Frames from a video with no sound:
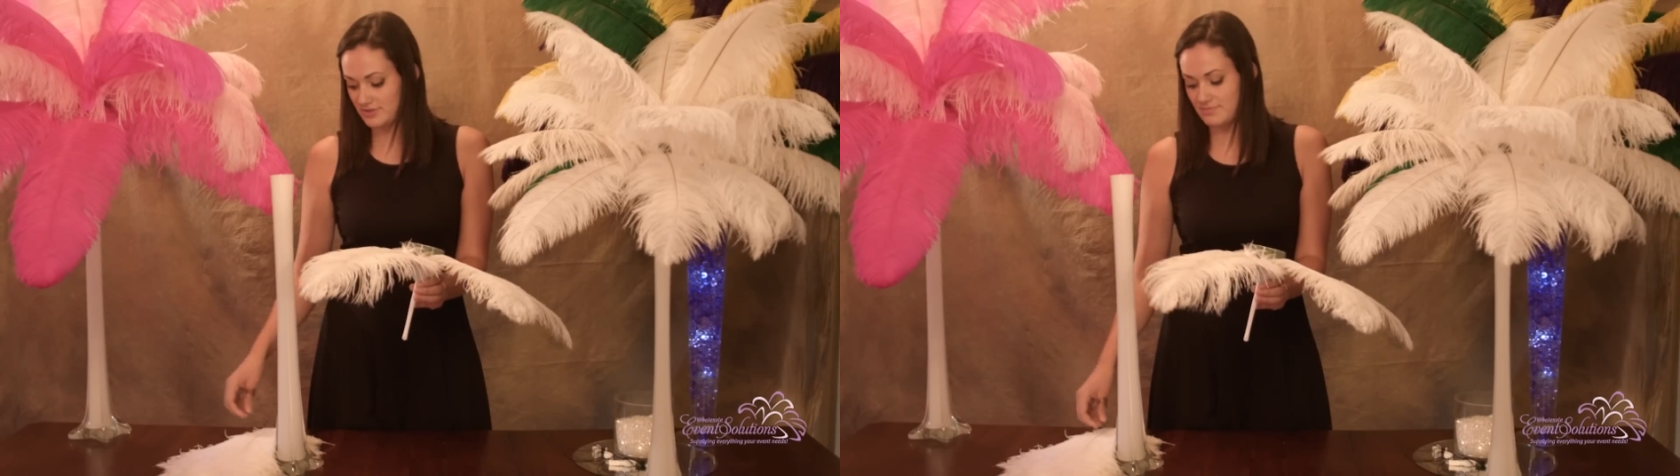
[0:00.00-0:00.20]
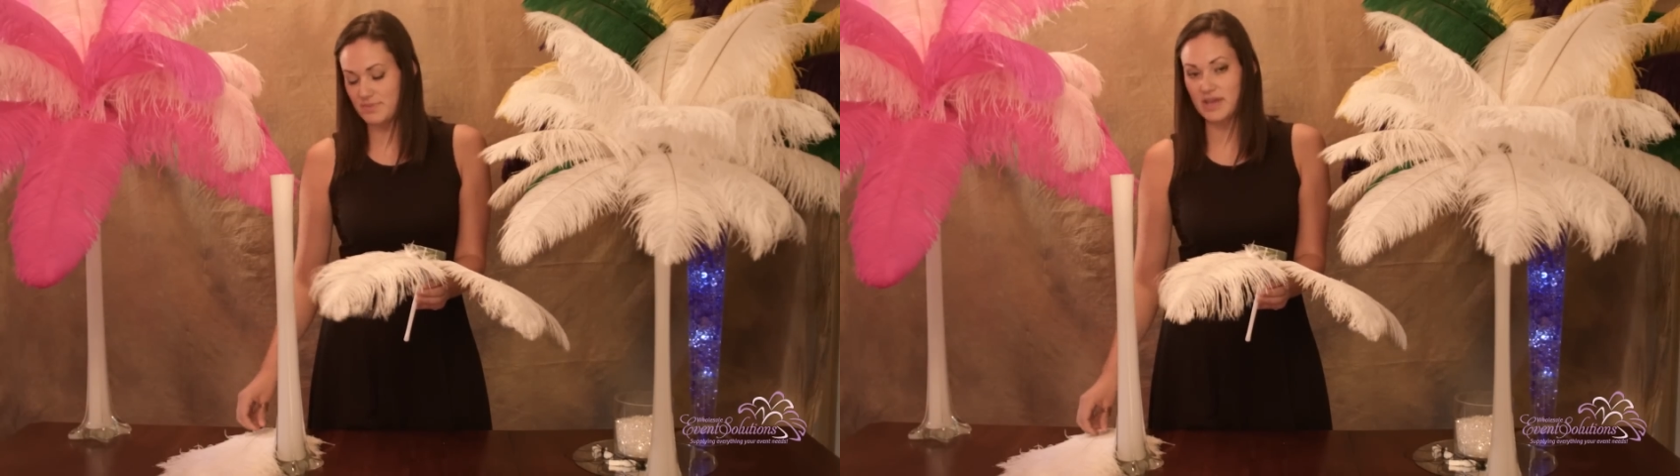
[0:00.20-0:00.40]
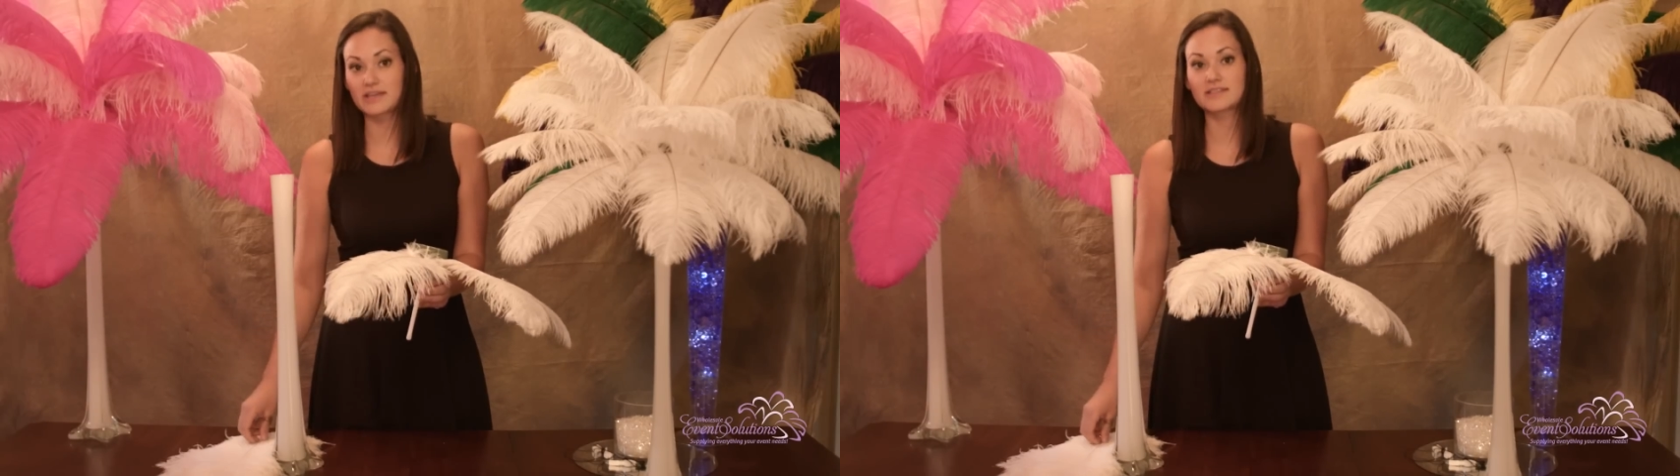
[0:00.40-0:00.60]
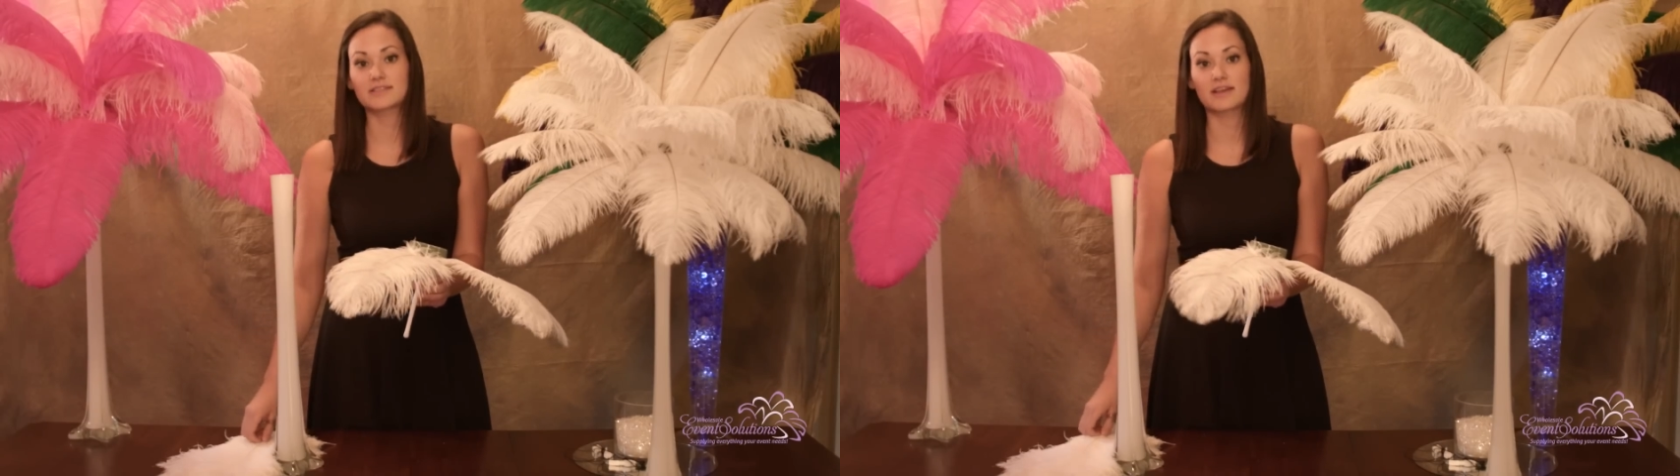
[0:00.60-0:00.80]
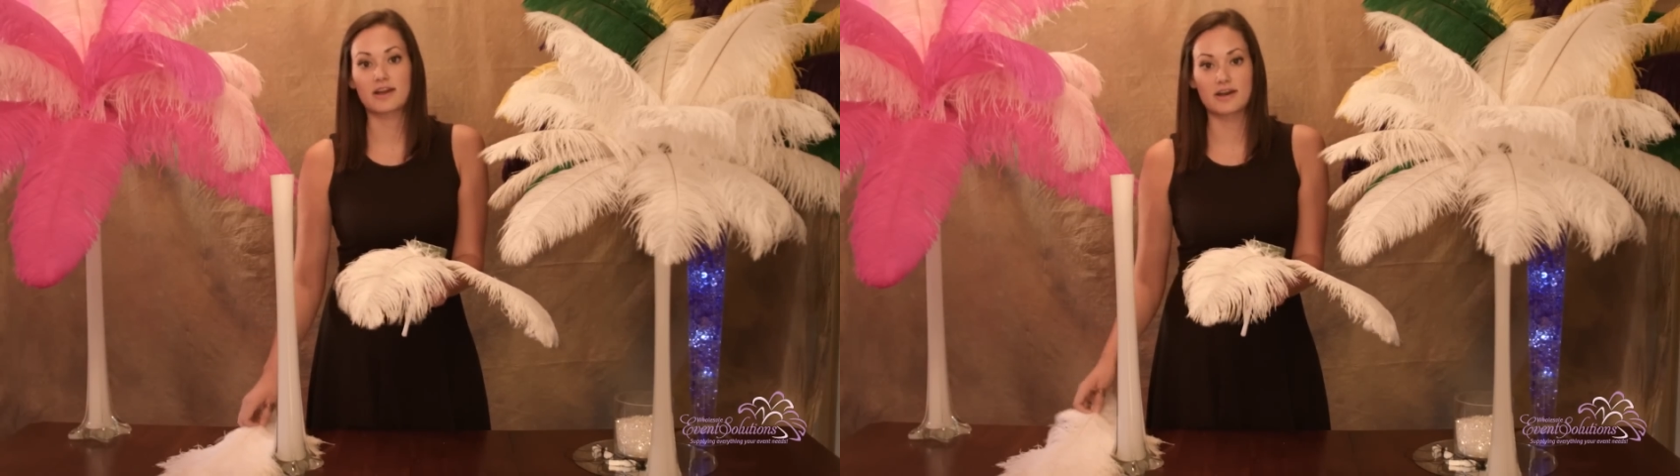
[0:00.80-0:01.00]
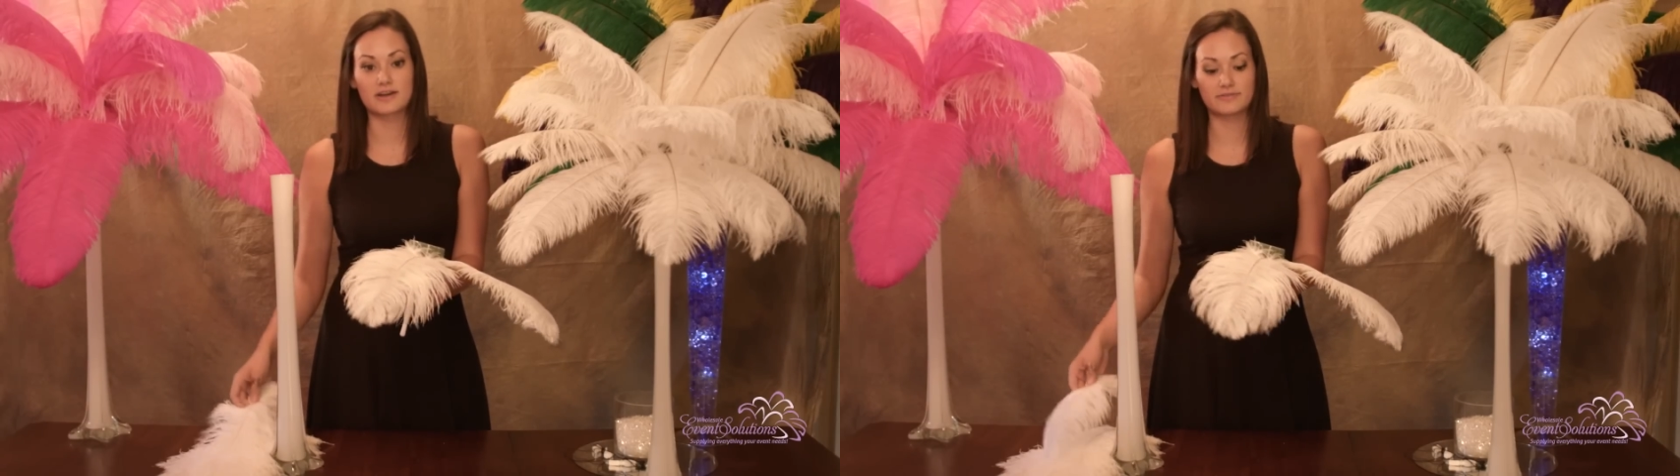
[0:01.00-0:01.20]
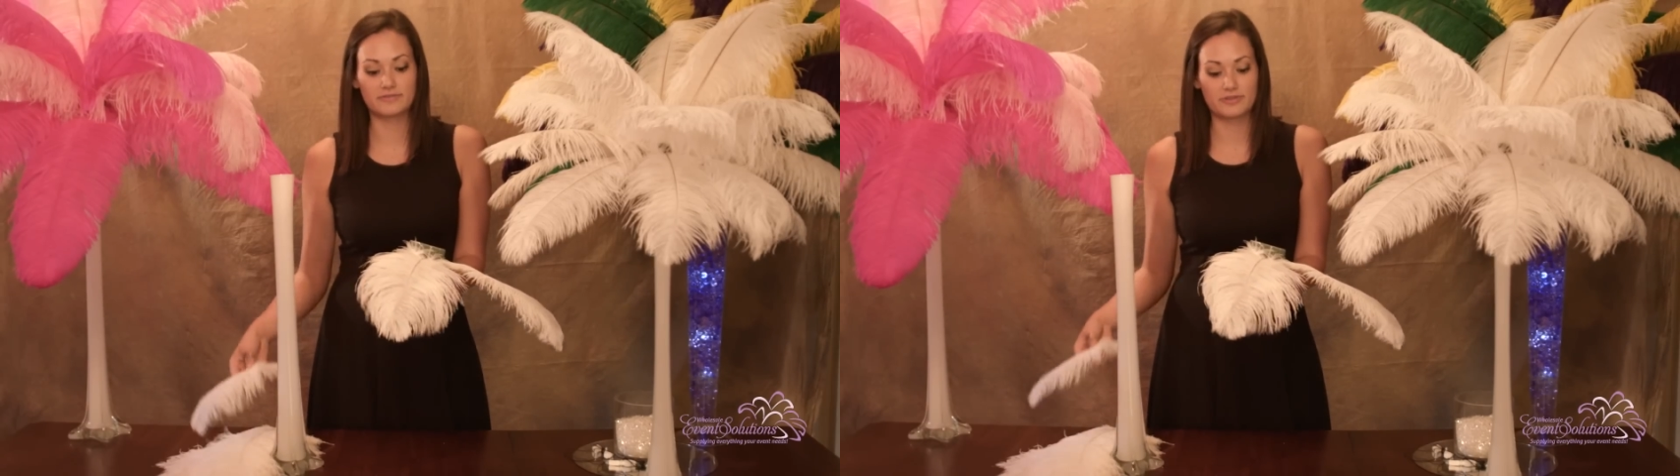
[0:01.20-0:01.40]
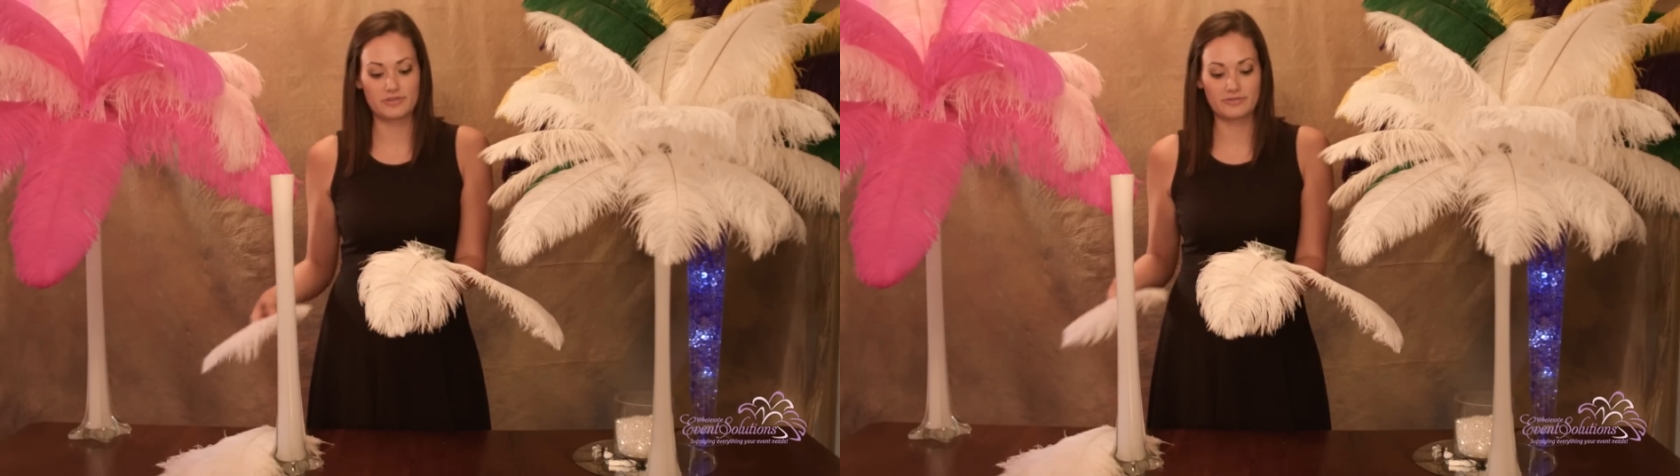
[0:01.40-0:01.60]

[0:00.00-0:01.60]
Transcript: the base of